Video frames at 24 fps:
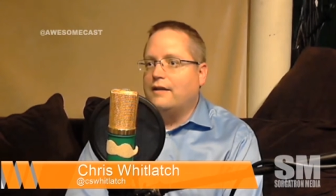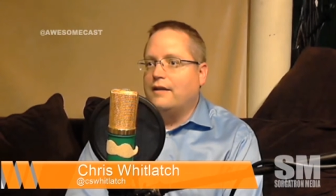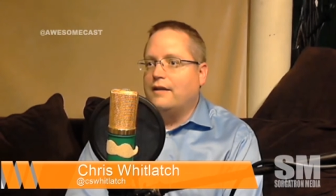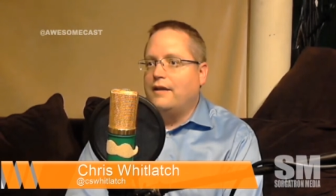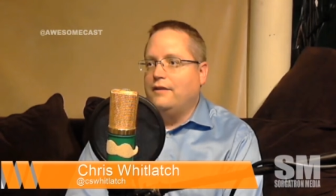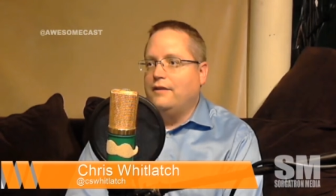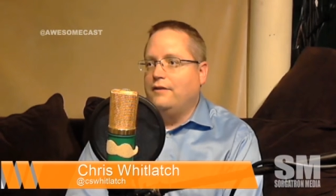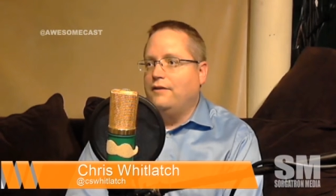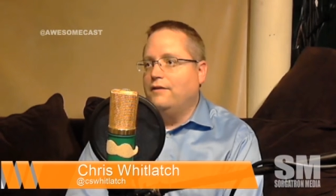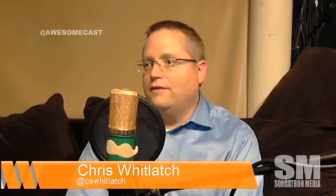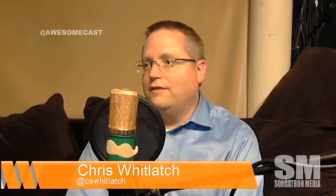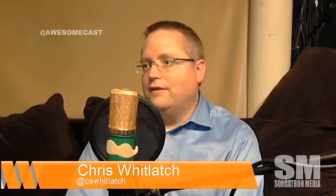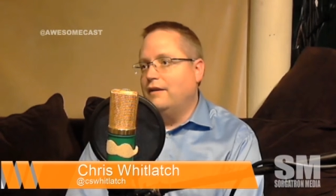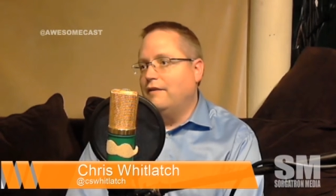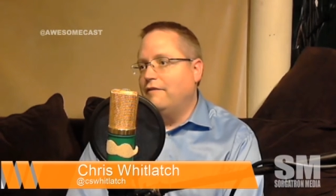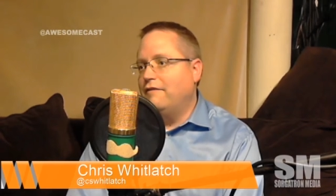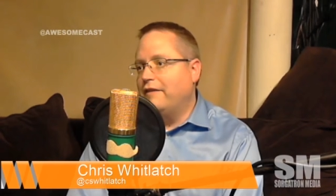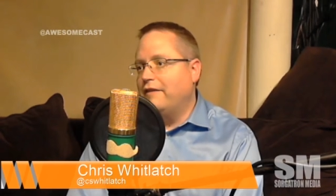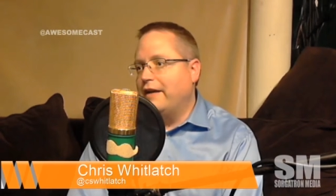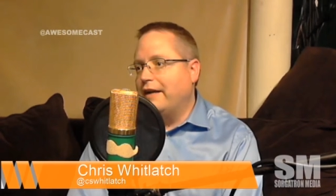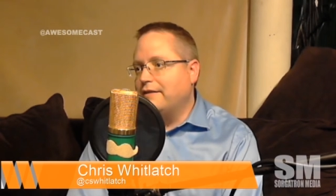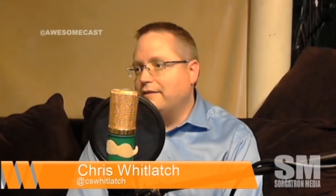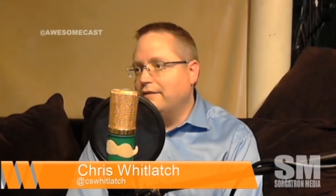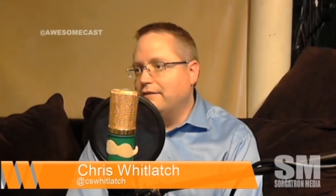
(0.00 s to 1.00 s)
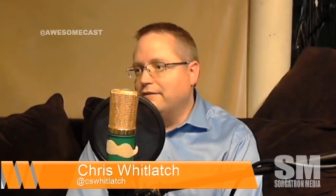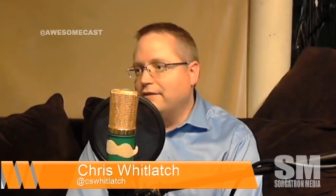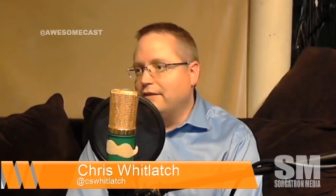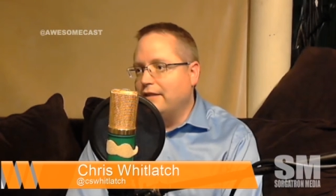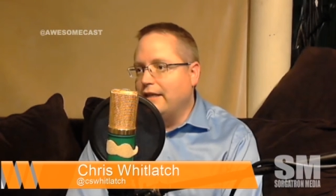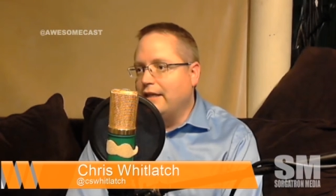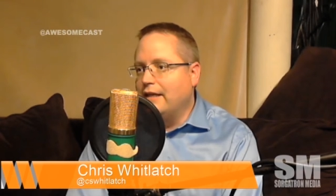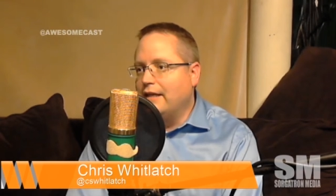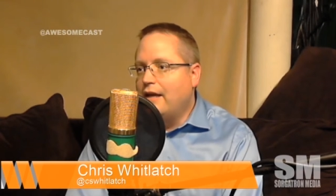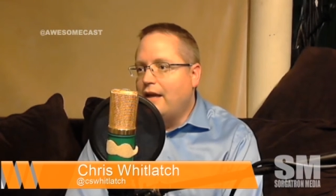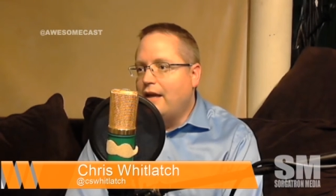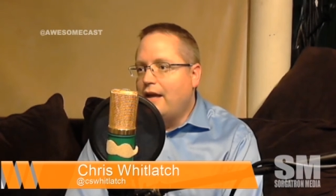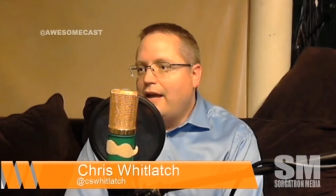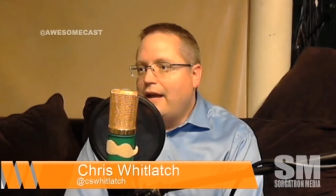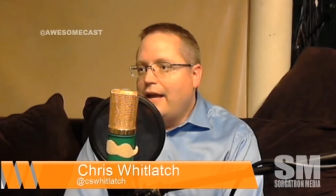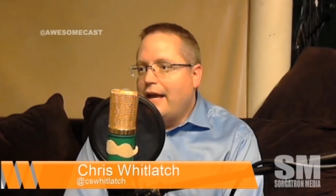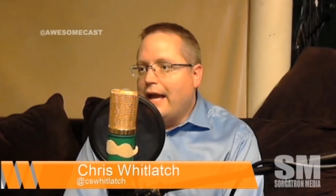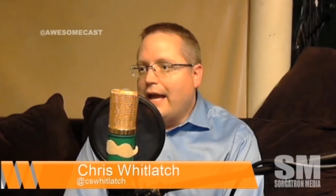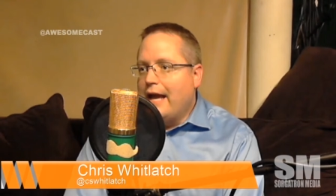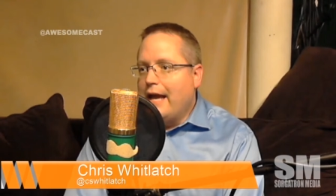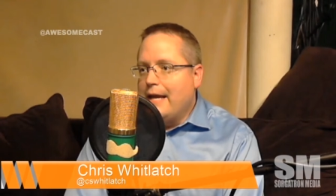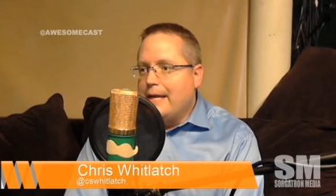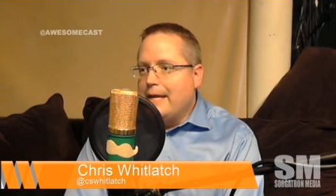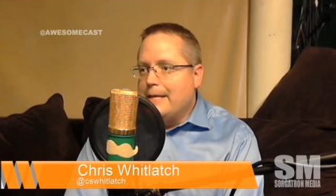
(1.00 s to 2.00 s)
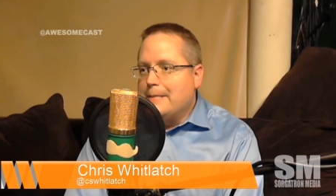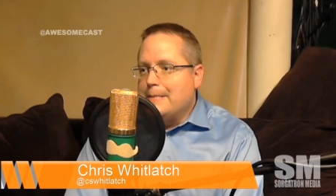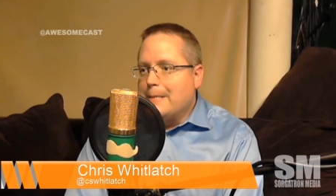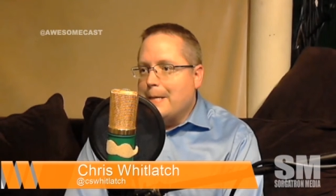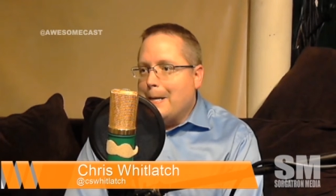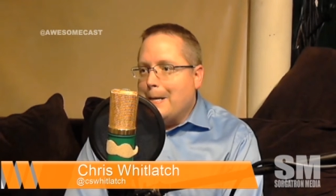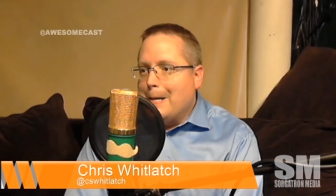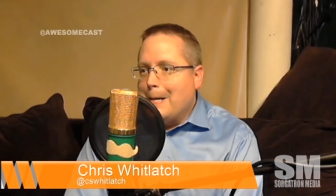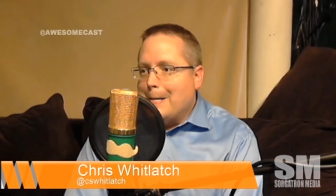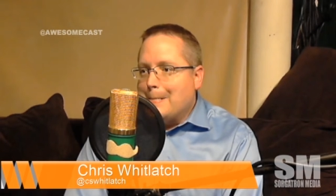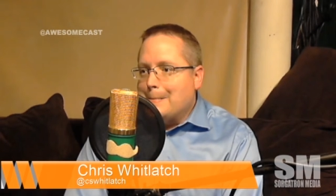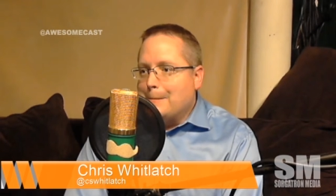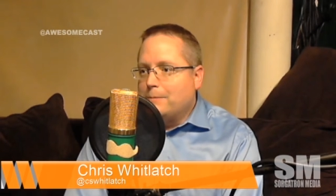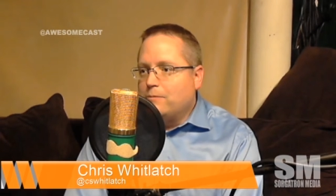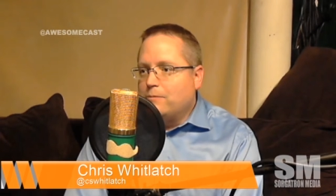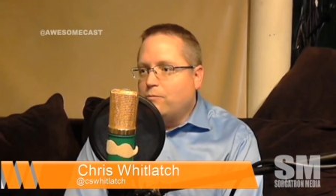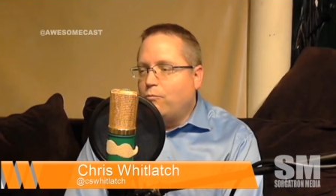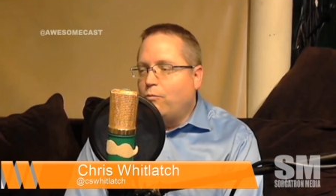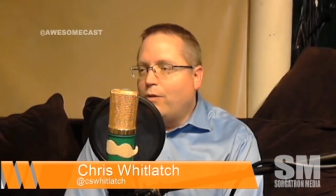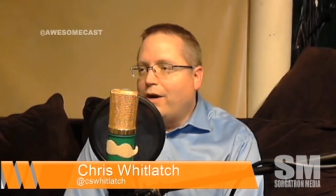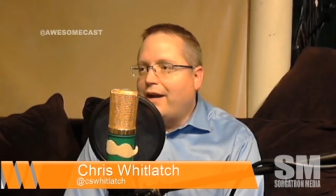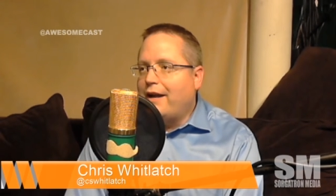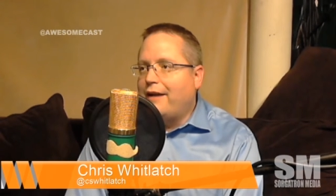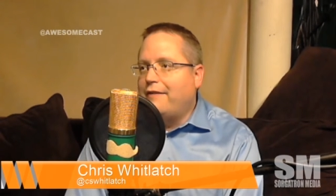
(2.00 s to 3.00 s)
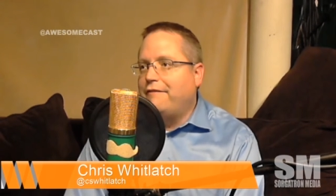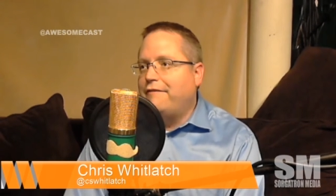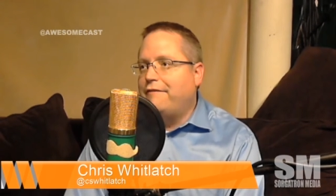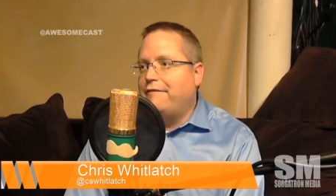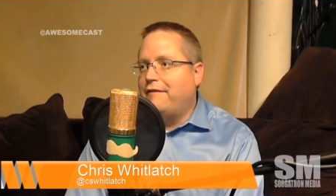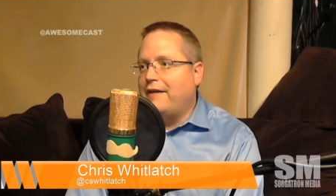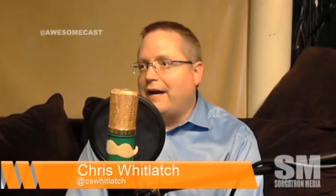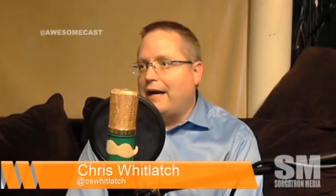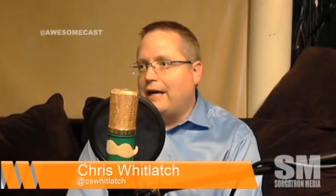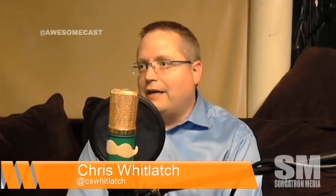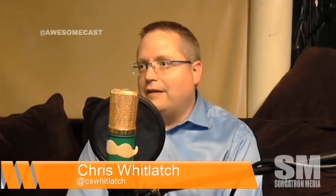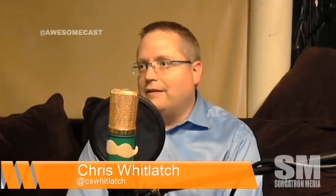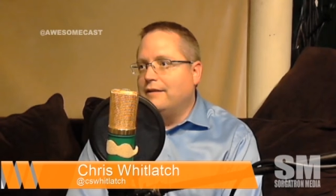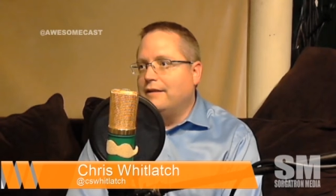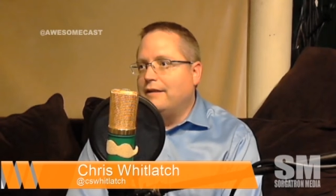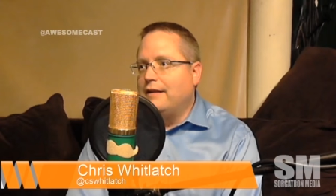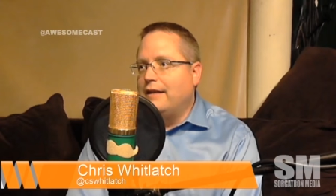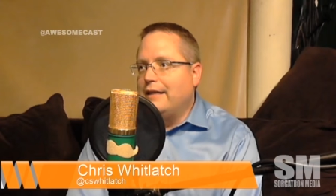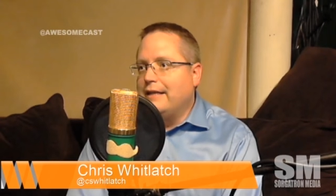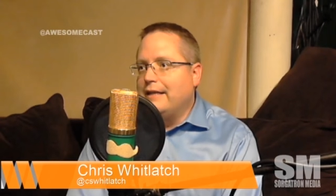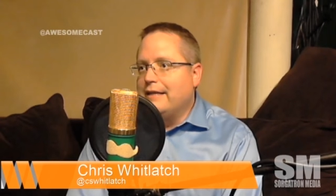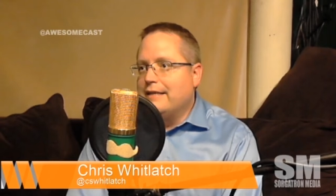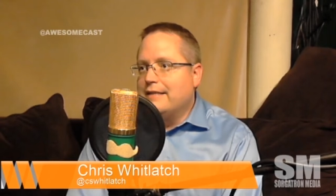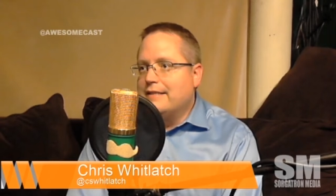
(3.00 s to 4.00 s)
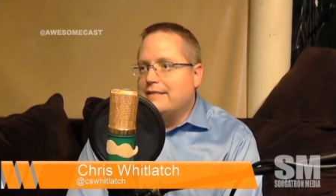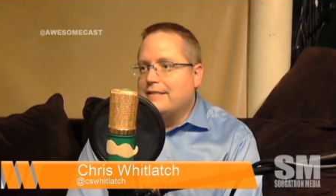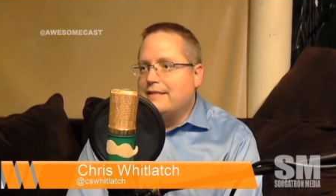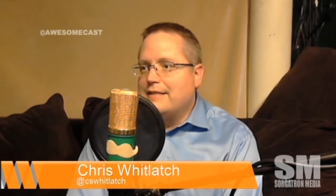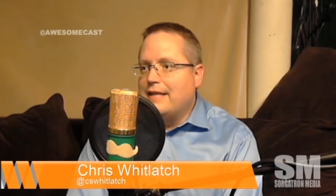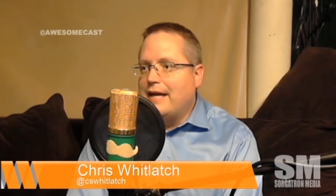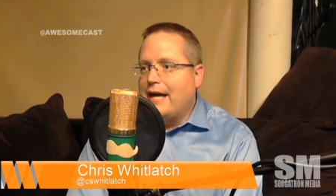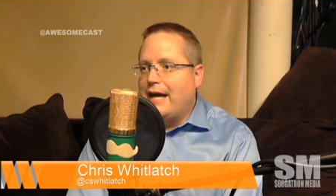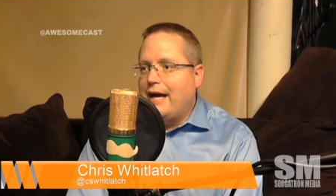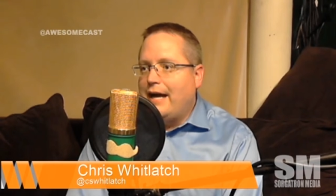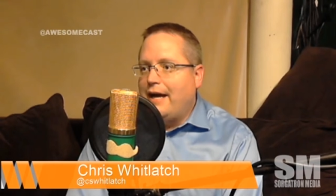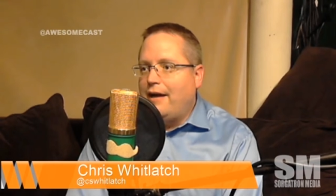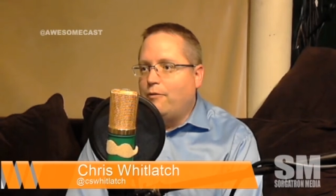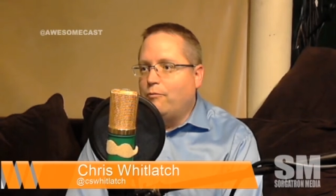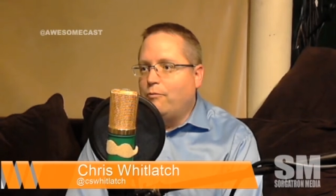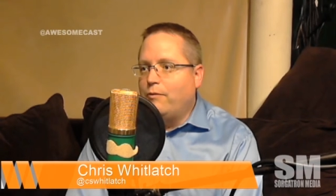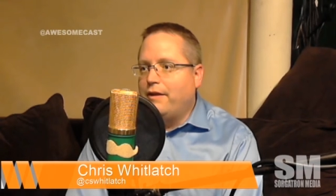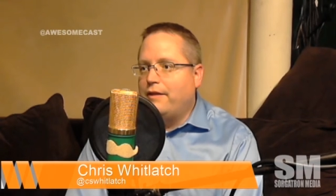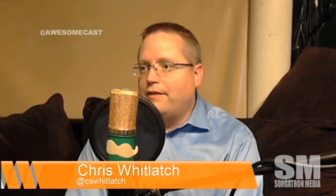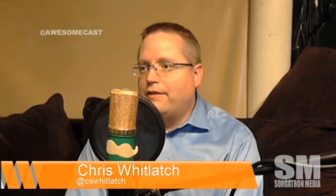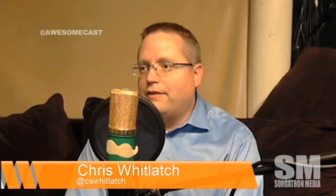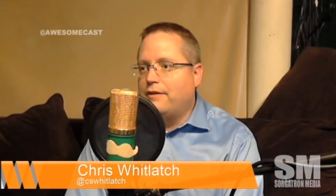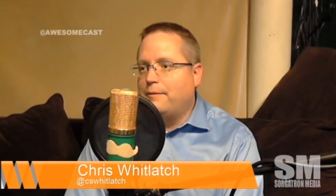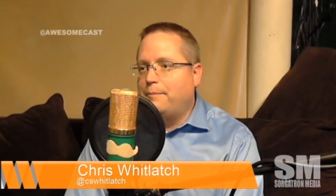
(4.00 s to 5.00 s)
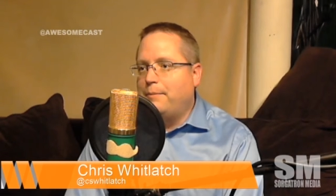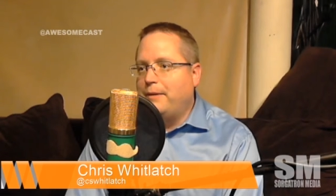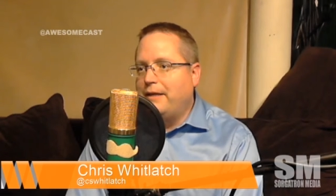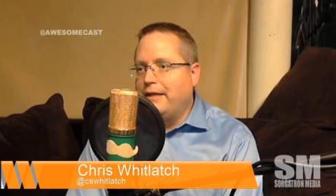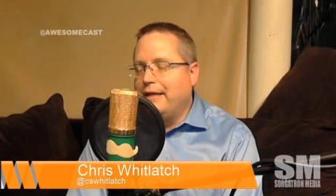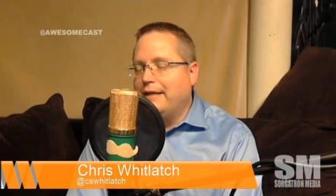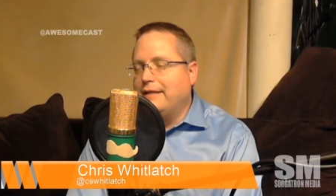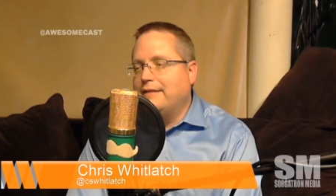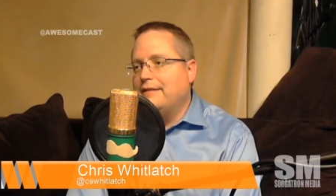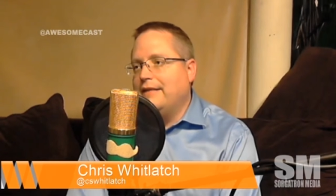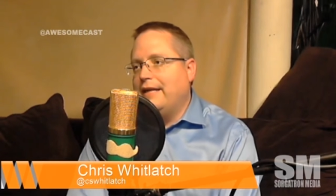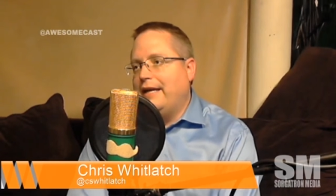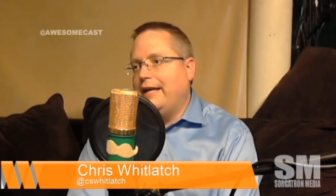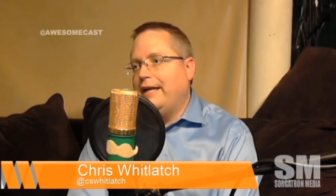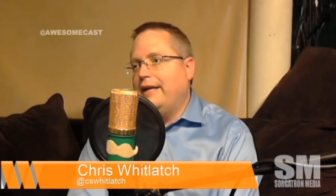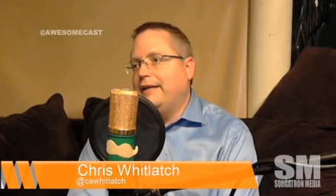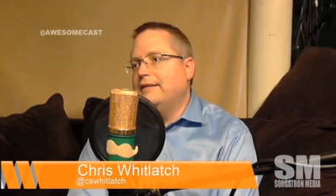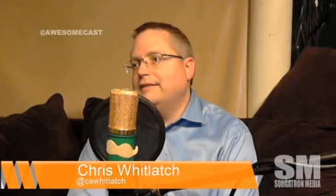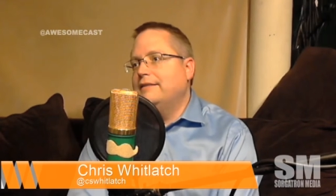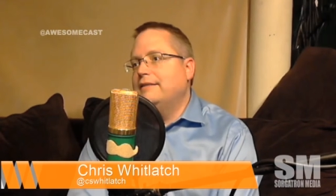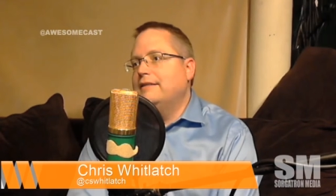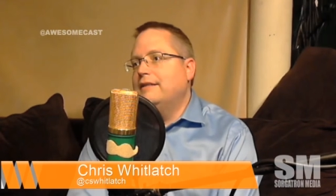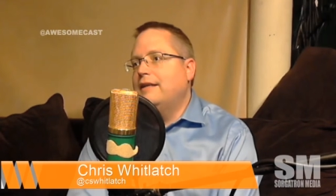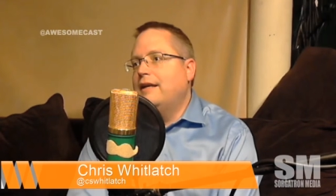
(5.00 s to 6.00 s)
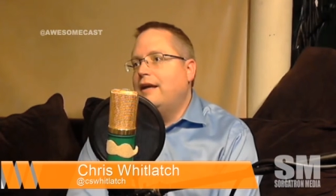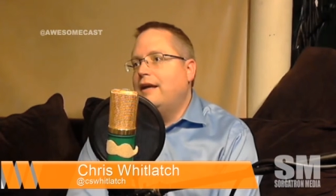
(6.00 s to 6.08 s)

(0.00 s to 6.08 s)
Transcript: can use it effectively. And what I found is that with their PSAs,